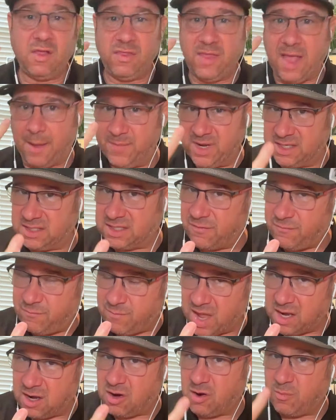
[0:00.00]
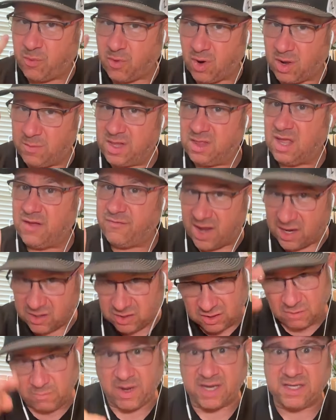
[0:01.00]
That means they've made an appointment. They've
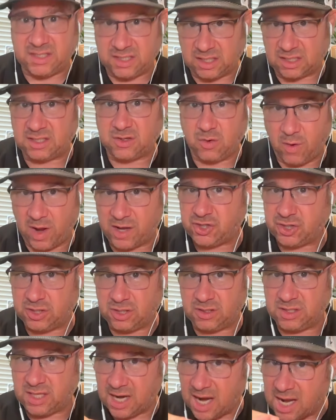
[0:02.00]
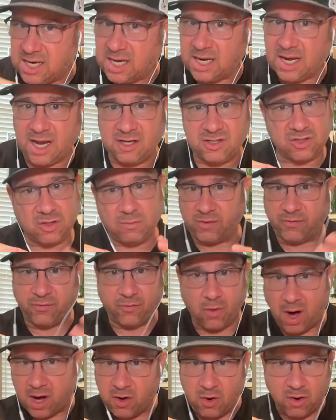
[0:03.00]
answered my 6 questions that I need answered
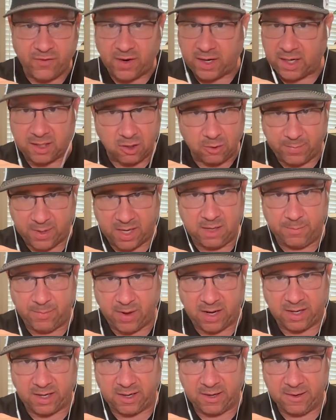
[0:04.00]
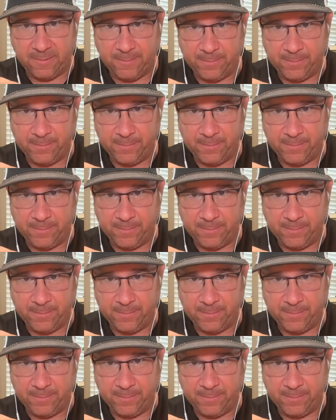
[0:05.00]
before I know if I can help anybody.